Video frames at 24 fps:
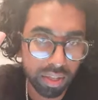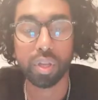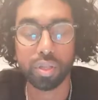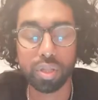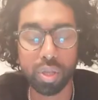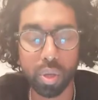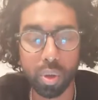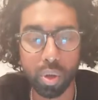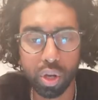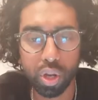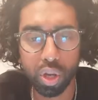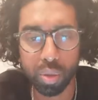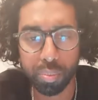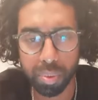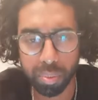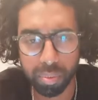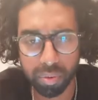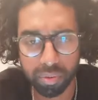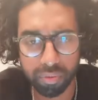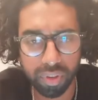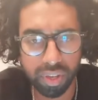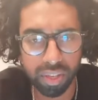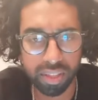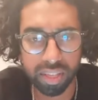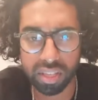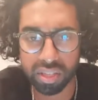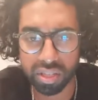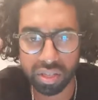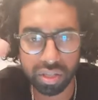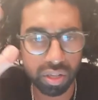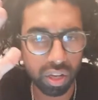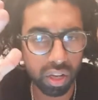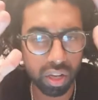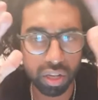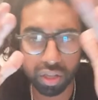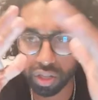So a lot of people think that
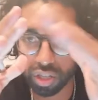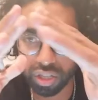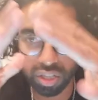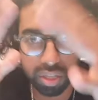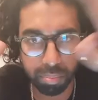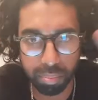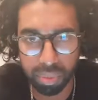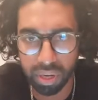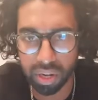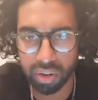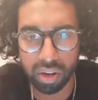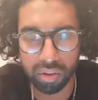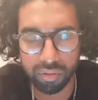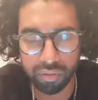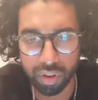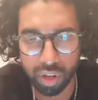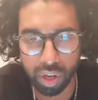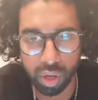stars just appear out of